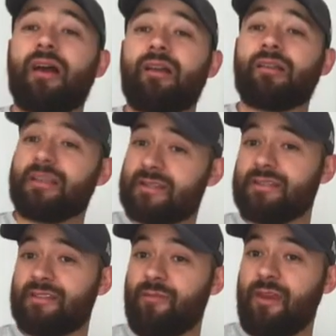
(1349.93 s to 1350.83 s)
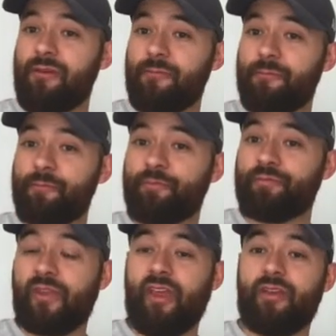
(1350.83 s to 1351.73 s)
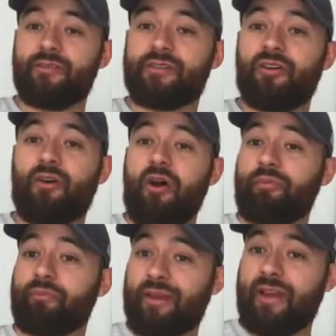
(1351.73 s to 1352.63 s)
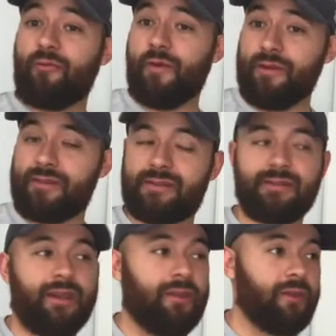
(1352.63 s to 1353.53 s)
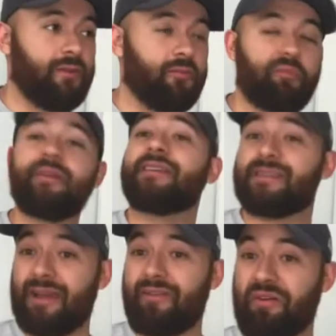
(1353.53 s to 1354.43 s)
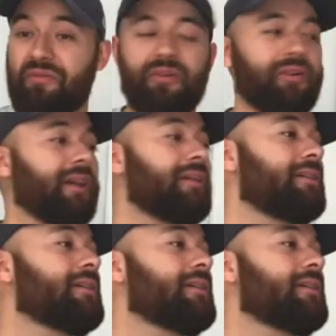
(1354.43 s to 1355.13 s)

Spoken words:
listen to me. So I'll play it once, and then we'll play together, okay?